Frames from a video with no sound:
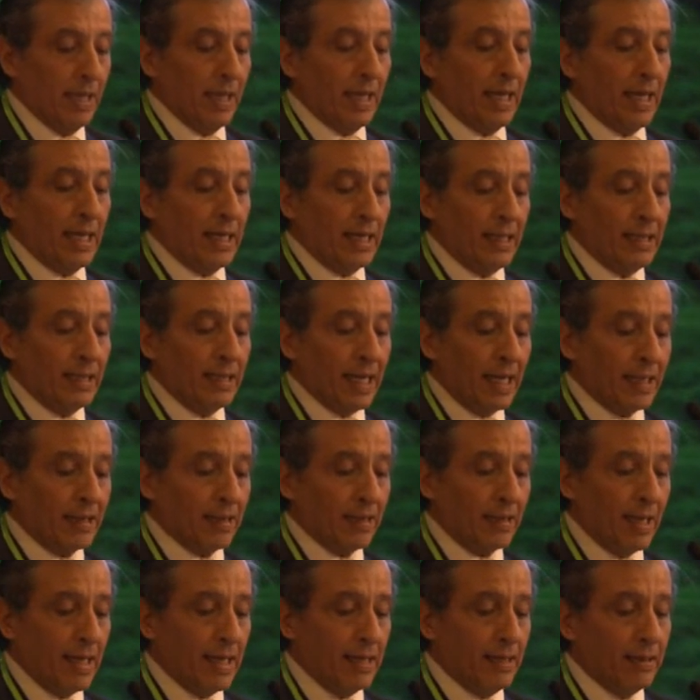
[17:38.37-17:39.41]
And in that
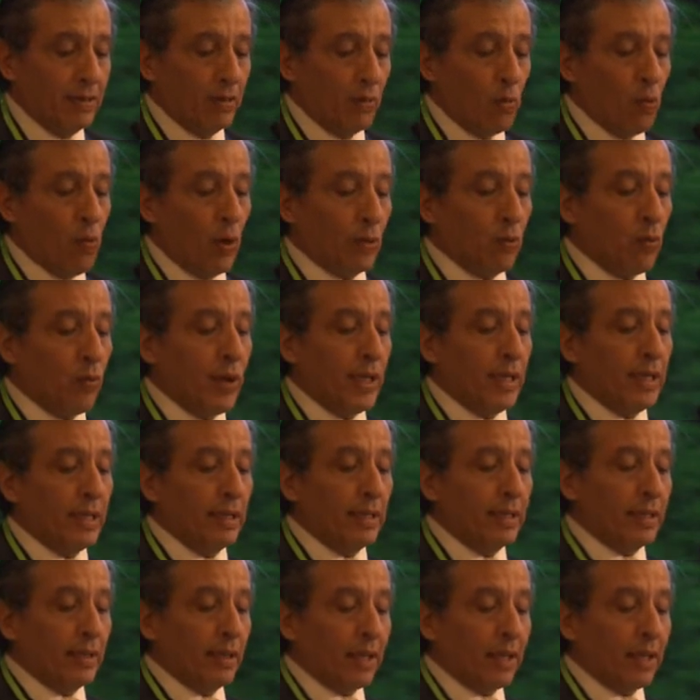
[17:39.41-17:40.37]
sense, what we need